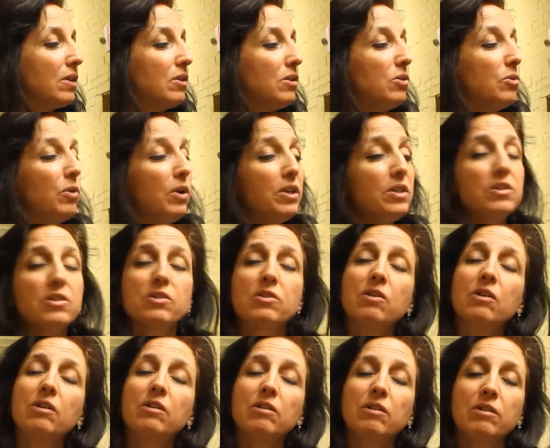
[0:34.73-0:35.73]
You want to
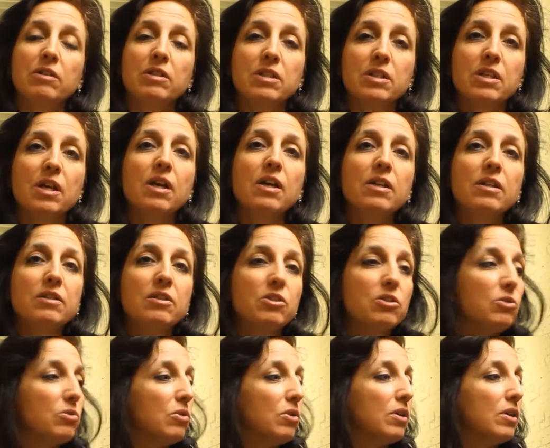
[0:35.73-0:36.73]
start on the side of the
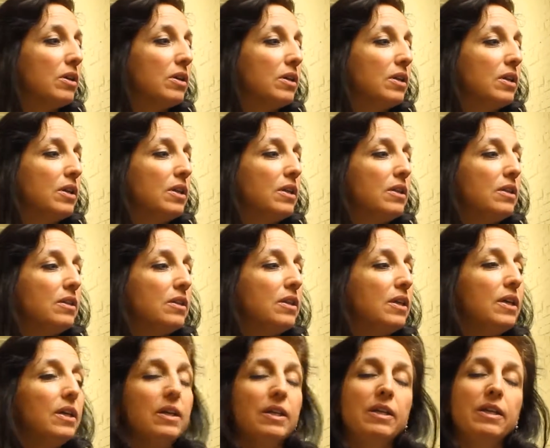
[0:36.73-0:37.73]
door
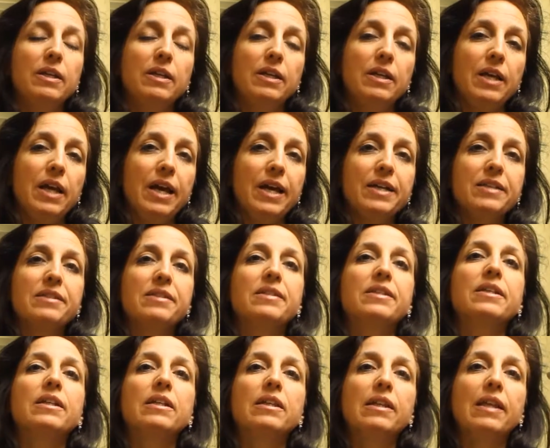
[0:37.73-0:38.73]
that has
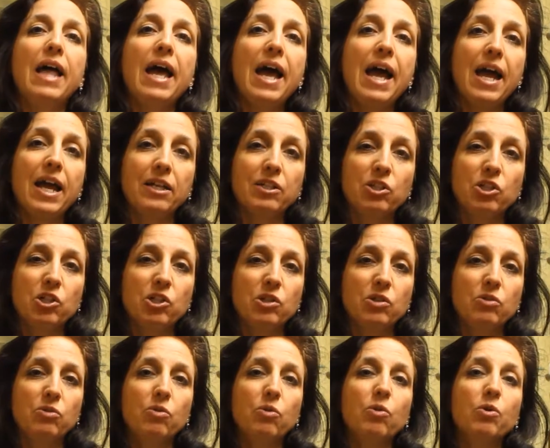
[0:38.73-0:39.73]
the latch
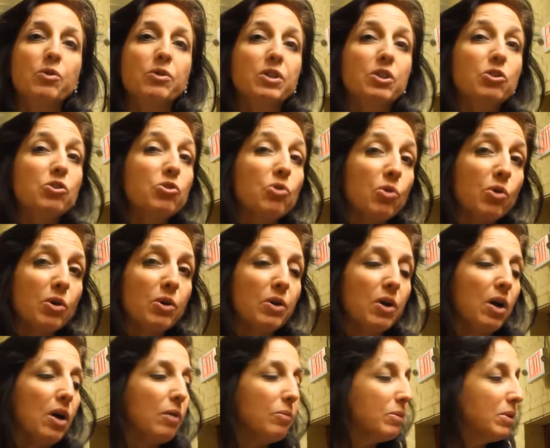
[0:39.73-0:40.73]
or the
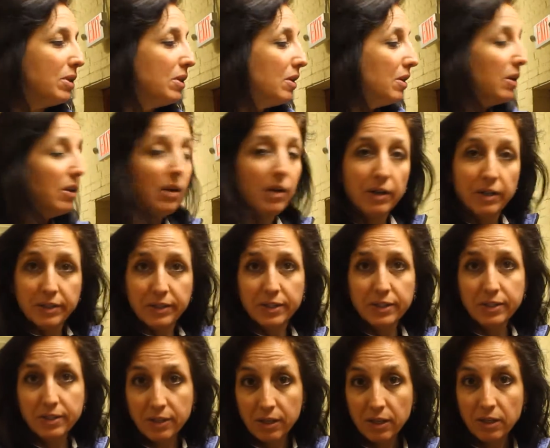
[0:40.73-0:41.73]
doorknob, not
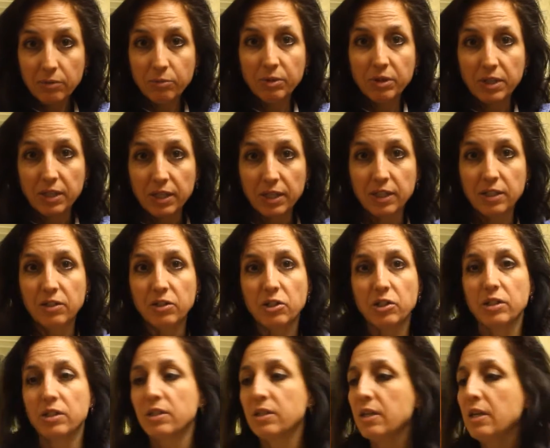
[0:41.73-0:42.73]
the side with the
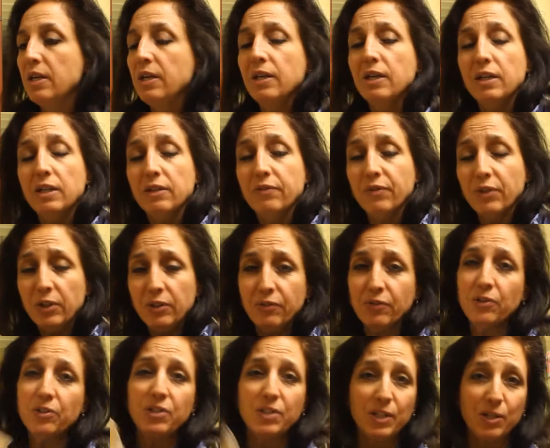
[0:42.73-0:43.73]
hinges. The very
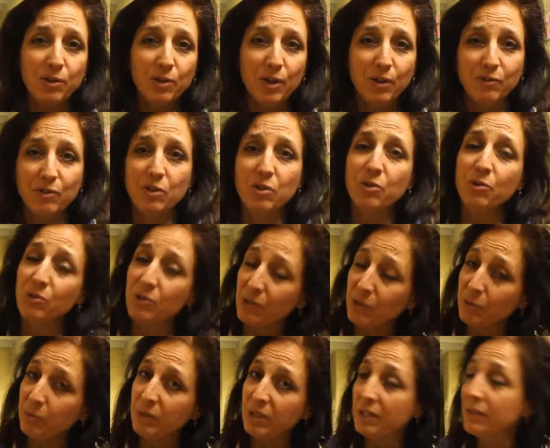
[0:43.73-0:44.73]
first thing you have to do is a
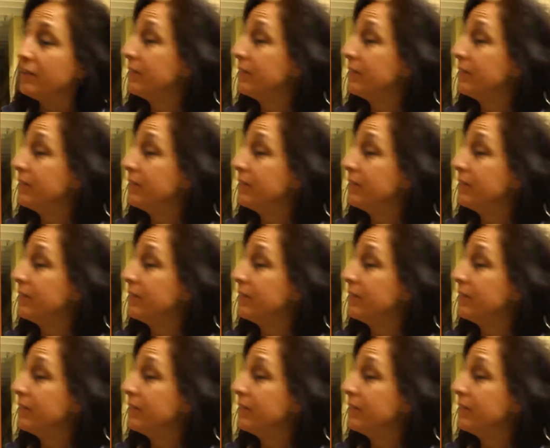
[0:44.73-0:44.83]
little bit of